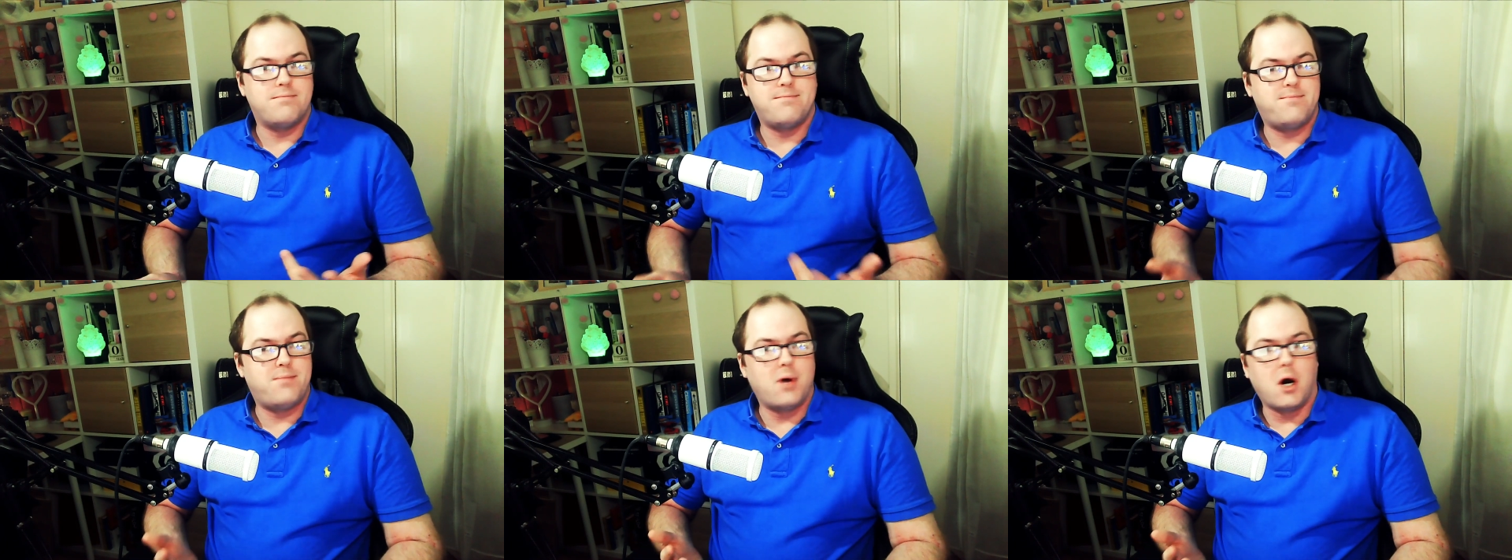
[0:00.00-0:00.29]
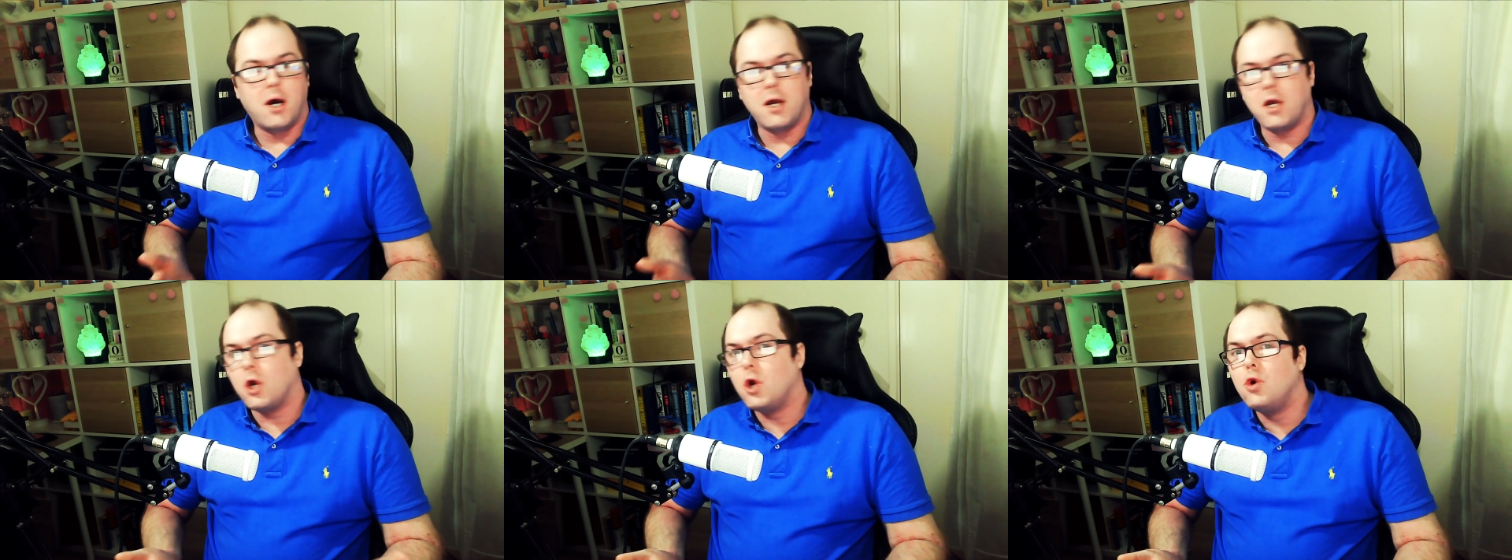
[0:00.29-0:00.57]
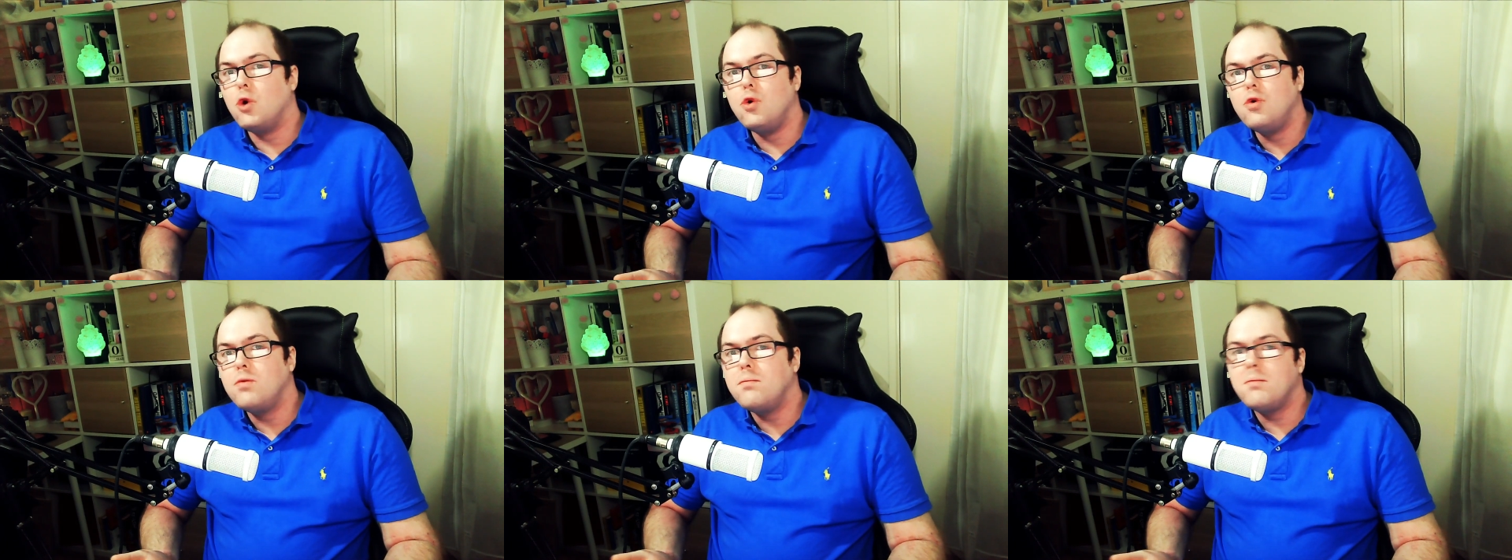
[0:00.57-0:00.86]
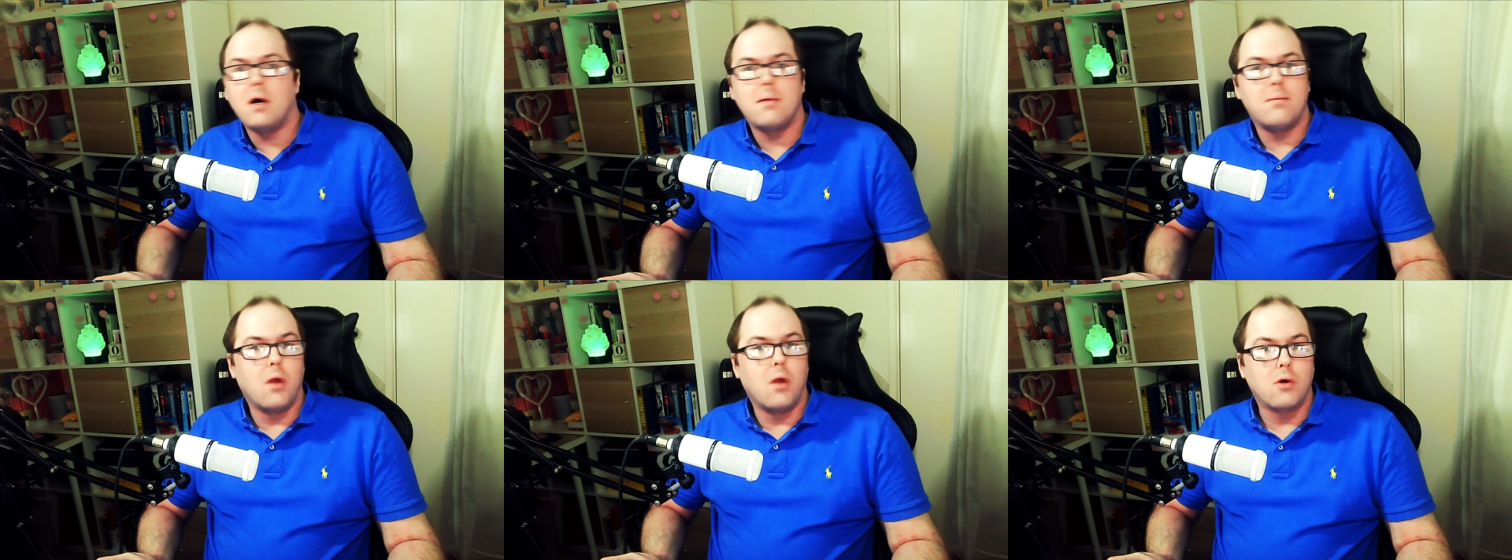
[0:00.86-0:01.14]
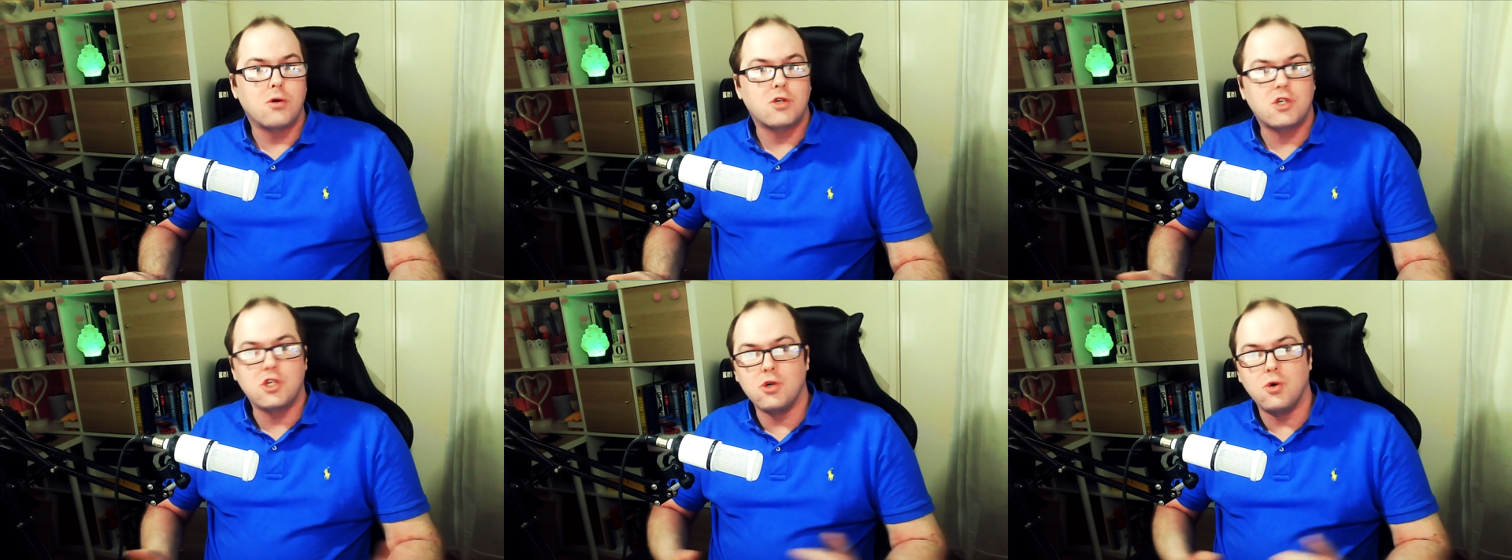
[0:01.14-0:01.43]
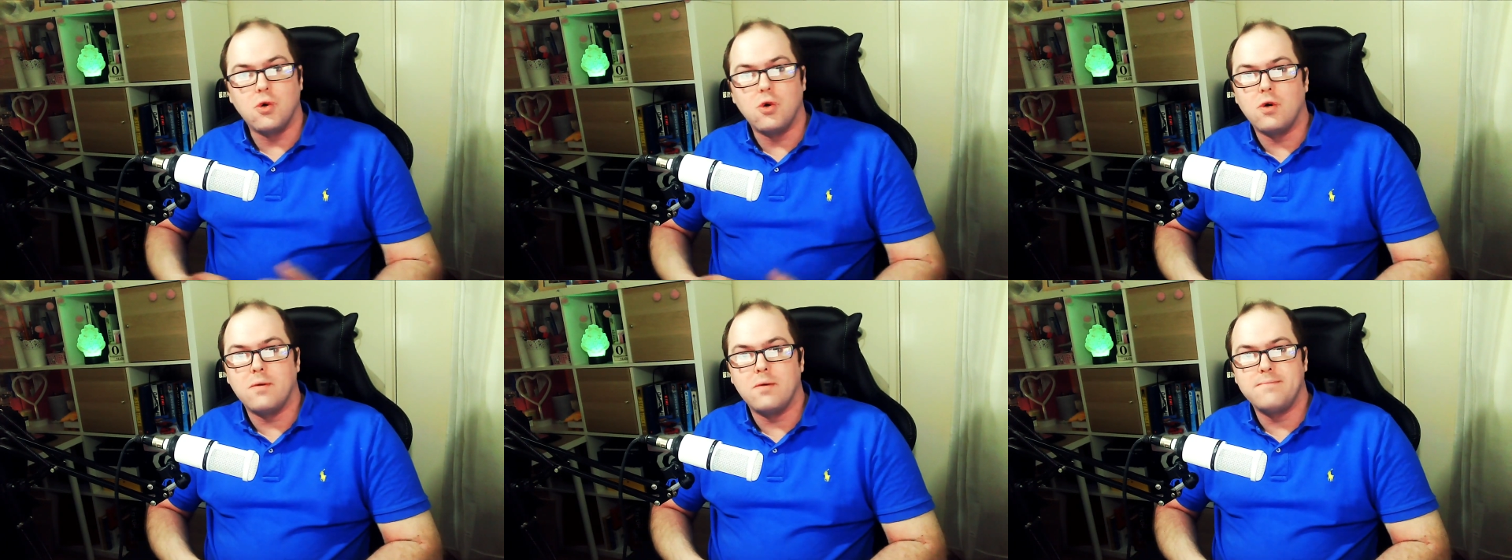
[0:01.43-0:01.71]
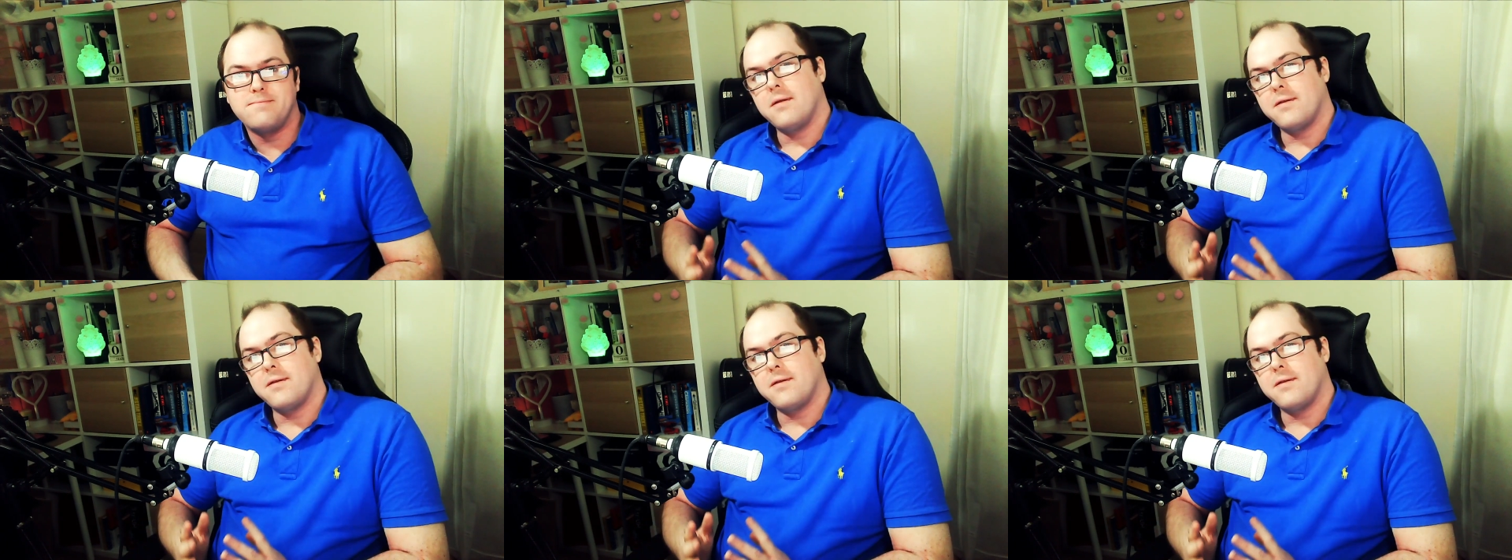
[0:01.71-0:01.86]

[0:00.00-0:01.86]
By whom, I'm not sure.